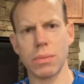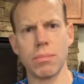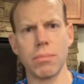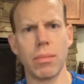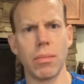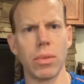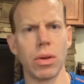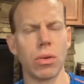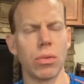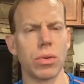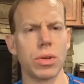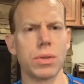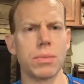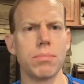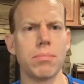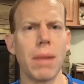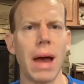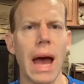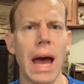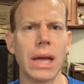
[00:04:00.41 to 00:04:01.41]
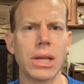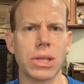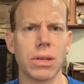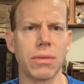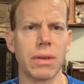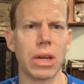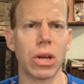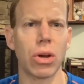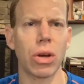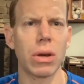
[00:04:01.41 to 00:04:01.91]
it was massive.
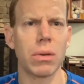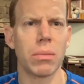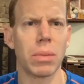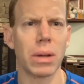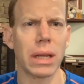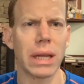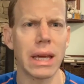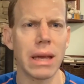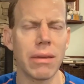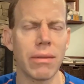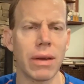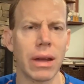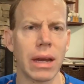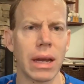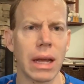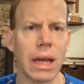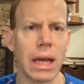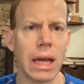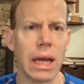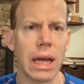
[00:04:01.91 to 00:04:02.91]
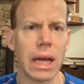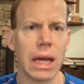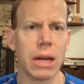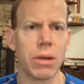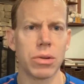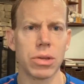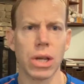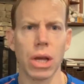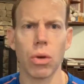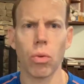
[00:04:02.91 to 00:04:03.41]
He couldn't believe it. And he
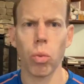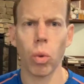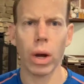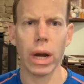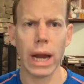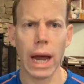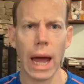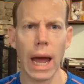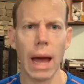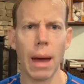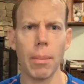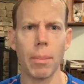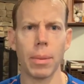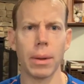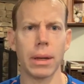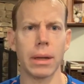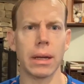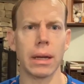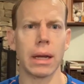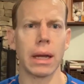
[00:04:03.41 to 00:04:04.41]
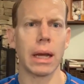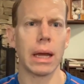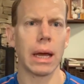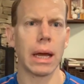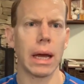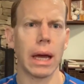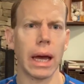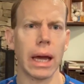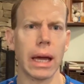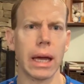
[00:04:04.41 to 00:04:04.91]
was like, what happened?
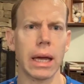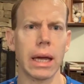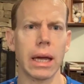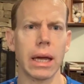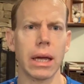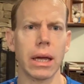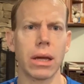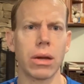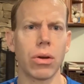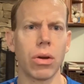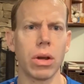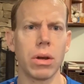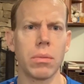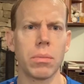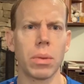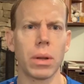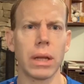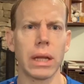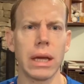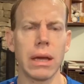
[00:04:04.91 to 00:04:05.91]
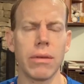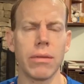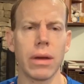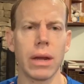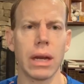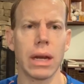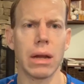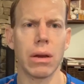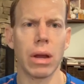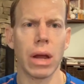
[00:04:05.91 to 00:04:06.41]
He couldn't believe it.
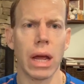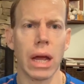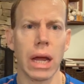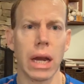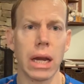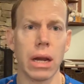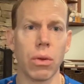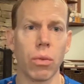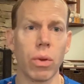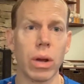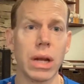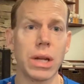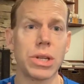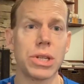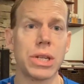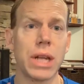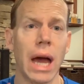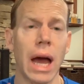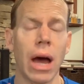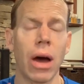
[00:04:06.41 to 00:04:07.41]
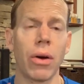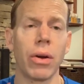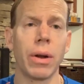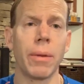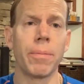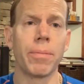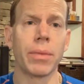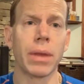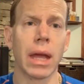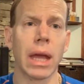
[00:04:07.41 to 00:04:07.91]
And he reached down
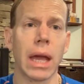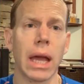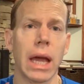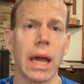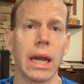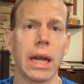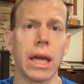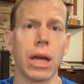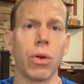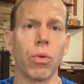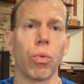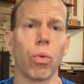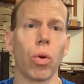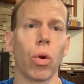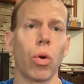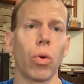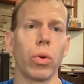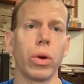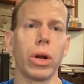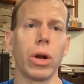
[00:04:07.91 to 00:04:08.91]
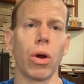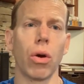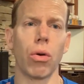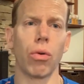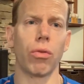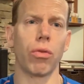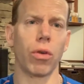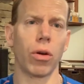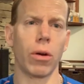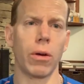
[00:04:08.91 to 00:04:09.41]
and he rolled it
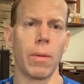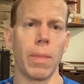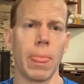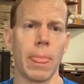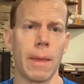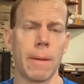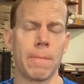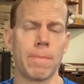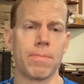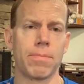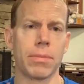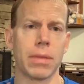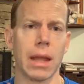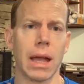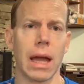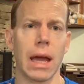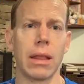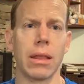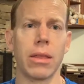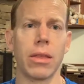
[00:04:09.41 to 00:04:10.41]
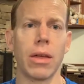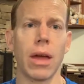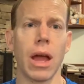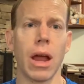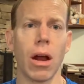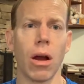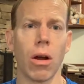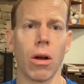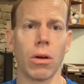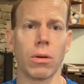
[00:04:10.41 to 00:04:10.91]
over, and
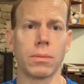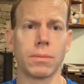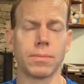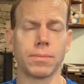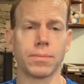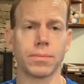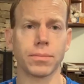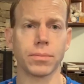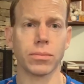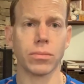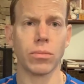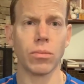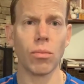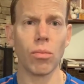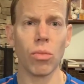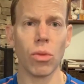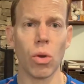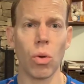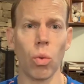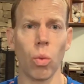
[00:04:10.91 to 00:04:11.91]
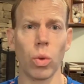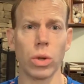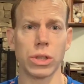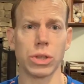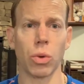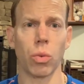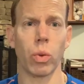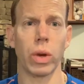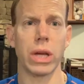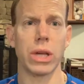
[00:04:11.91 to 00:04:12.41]
there was
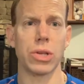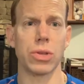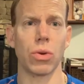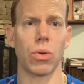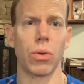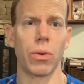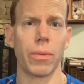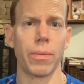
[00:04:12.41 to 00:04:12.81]
a weasel.